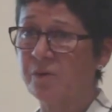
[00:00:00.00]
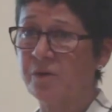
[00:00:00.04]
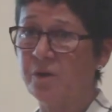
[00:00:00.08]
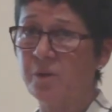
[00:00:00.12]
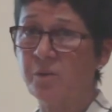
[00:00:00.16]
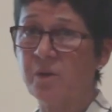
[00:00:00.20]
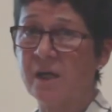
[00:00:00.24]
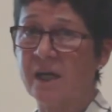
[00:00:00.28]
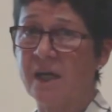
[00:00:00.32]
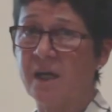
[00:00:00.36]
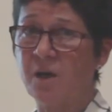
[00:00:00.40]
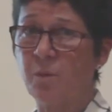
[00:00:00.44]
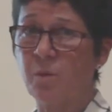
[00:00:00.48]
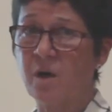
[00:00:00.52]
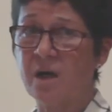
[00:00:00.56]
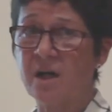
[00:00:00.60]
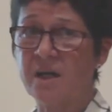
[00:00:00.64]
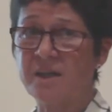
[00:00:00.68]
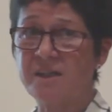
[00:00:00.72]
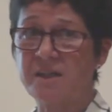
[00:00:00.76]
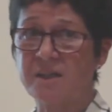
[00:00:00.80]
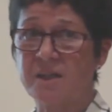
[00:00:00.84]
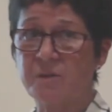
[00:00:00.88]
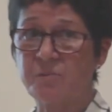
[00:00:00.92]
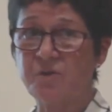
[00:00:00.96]

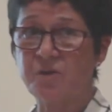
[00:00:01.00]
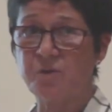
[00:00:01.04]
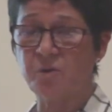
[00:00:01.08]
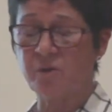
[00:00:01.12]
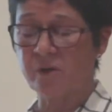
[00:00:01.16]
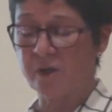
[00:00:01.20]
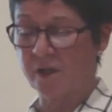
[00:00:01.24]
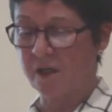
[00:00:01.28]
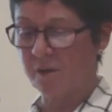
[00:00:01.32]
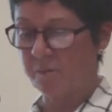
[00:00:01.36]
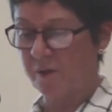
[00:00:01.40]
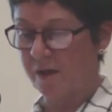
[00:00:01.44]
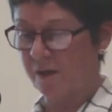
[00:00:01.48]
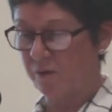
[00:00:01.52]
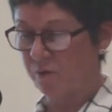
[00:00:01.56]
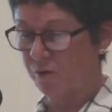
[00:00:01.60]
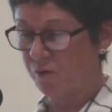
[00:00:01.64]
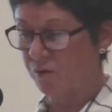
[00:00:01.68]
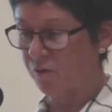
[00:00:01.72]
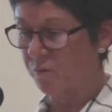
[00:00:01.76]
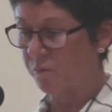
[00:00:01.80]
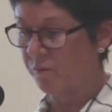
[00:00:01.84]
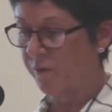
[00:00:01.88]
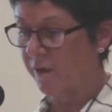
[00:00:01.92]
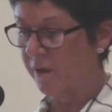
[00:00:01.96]
UK-wide and I'm talking
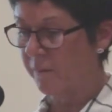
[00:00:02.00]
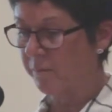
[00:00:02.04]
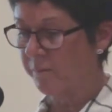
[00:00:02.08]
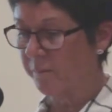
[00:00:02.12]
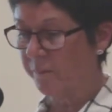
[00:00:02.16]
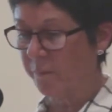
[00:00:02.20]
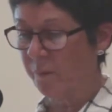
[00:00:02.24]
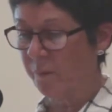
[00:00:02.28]
about Cymru.